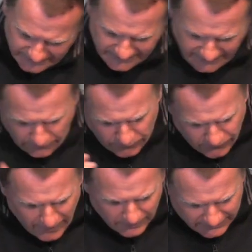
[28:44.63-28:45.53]
They have
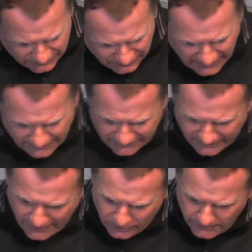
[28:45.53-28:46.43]
family together
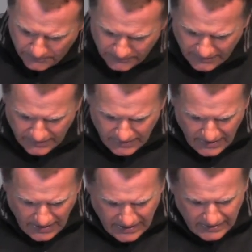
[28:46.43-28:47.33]
now.
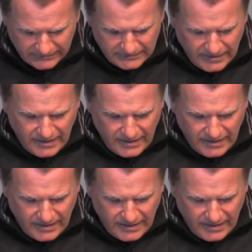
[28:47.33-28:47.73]
And